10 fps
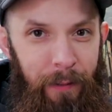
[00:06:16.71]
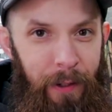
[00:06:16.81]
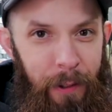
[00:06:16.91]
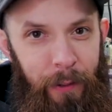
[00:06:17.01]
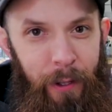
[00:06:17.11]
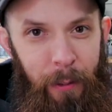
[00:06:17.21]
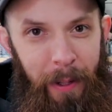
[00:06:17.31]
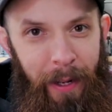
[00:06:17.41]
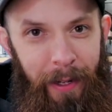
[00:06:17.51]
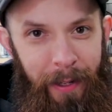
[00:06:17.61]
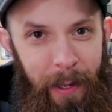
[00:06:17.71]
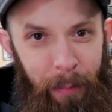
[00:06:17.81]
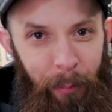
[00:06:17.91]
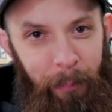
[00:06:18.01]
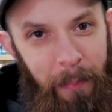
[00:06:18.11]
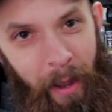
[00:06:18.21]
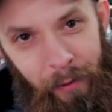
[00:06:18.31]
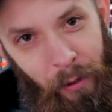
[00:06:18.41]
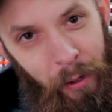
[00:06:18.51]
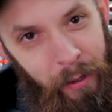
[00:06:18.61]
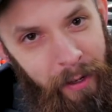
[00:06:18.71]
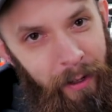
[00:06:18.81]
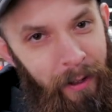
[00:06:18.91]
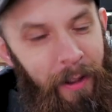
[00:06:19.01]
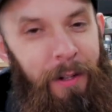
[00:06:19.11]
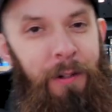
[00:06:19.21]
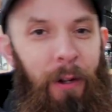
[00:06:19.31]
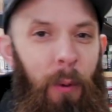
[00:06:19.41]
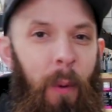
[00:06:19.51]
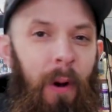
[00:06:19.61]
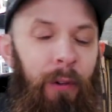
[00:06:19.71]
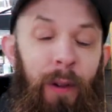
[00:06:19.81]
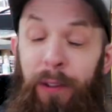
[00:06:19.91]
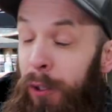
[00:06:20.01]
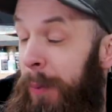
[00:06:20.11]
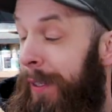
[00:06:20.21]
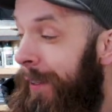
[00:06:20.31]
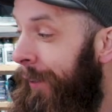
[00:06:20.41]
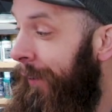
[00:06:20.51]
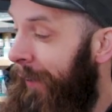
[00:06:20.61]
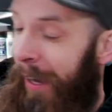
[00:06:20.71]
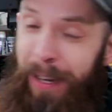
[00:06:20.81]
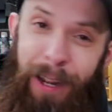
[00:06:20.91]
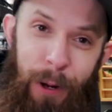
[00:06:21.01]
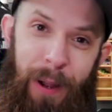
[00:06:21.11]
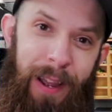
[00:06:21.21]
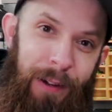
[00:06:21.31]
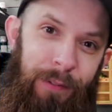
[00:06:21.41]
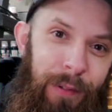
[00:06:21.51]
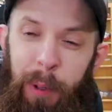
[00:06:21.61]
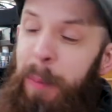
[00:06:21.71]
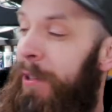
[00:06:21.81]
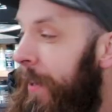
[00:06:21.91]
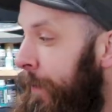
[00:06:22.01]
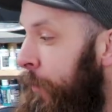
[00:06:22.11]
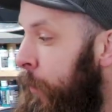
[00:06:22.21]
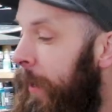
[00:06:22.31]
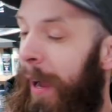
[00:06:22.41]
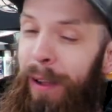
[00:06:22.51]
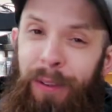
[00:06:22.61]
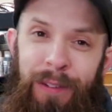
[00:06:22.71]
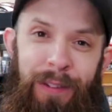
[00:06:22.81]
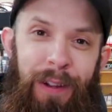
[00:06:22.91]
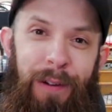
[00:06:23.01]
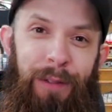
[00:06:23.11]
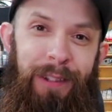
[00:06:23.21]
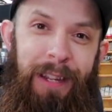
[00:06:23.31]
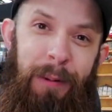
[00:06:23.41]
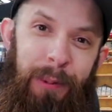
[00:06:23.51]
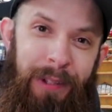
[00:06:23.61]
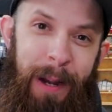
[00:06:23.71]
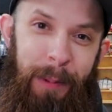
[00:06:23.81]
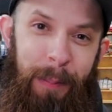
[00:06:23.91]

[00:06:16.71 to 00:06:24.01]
for YouTube. I kind of keep them as art and a collection on the wall, so that's no big deal. I now pretty much have 2 gallons of the tabletop